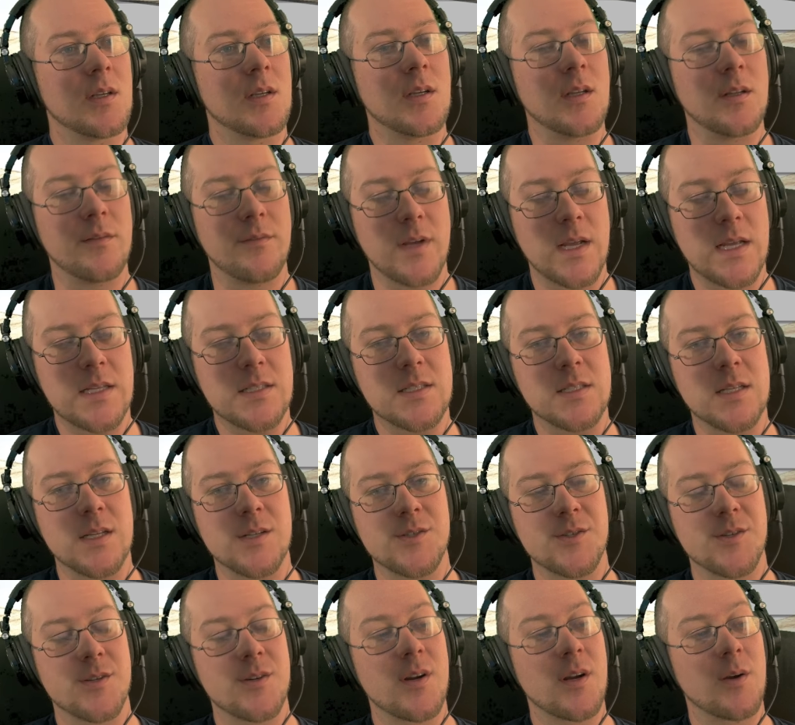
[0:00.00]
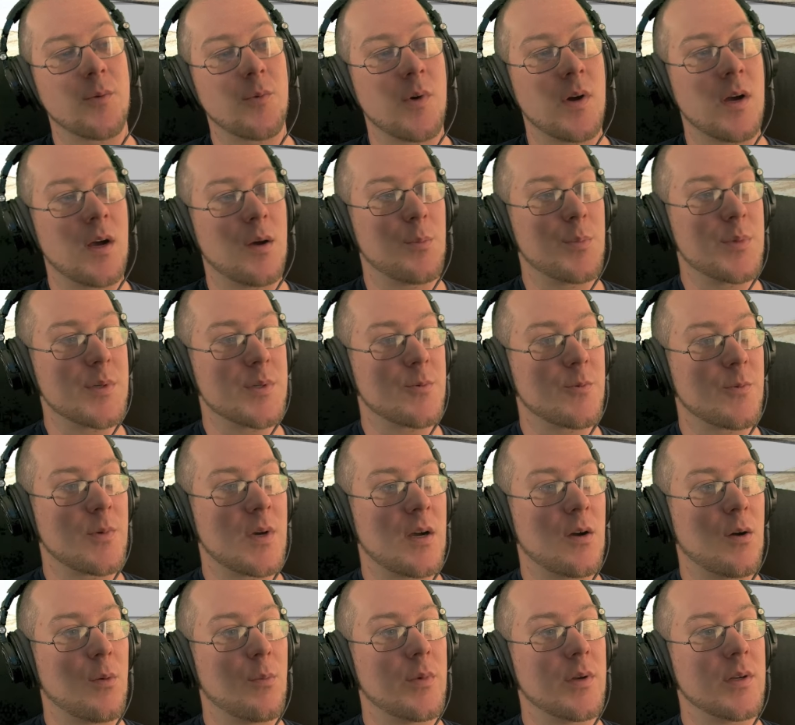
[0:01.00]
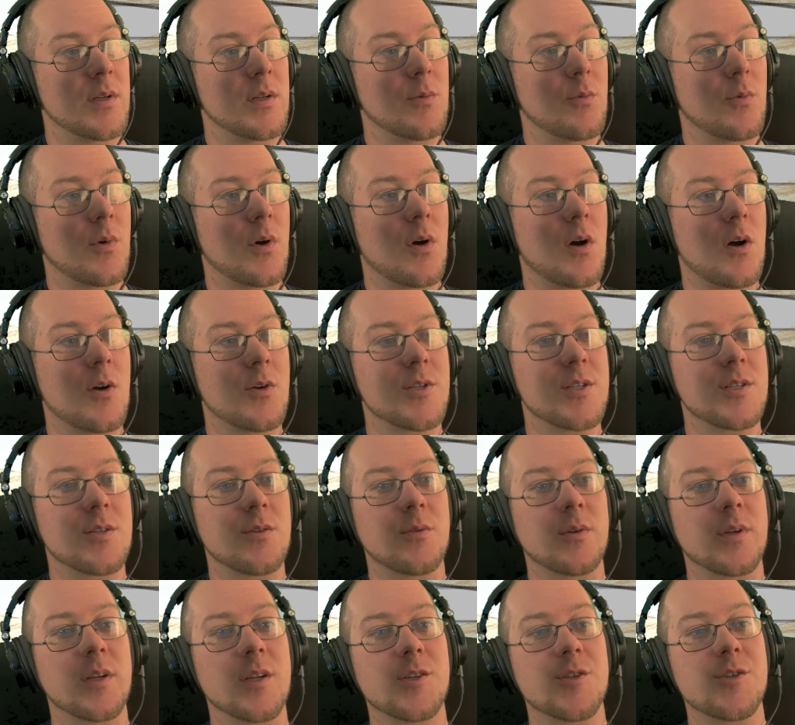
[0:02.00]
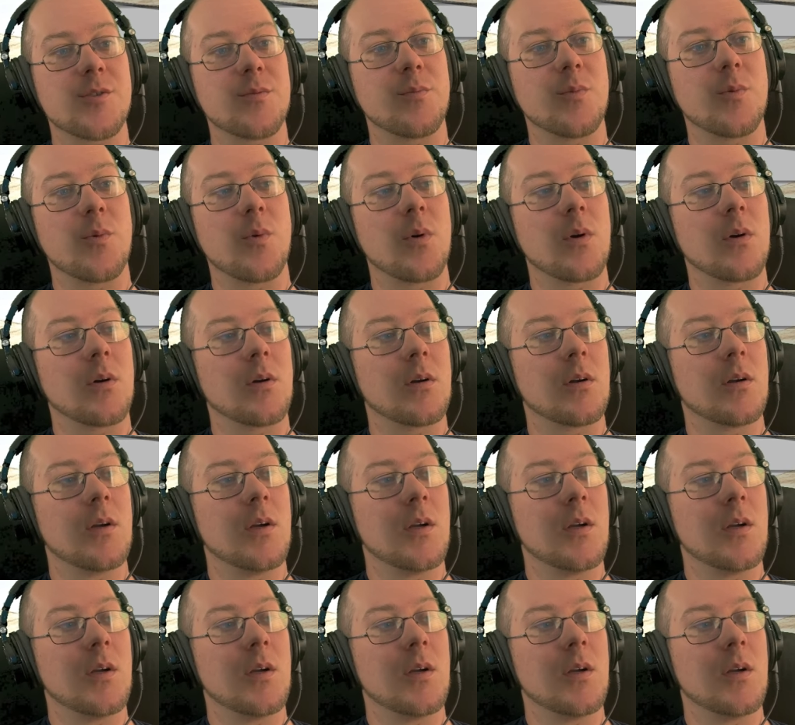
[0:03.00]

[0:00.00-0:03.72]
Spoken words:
Advanced engineering will help as well, but it will also get you more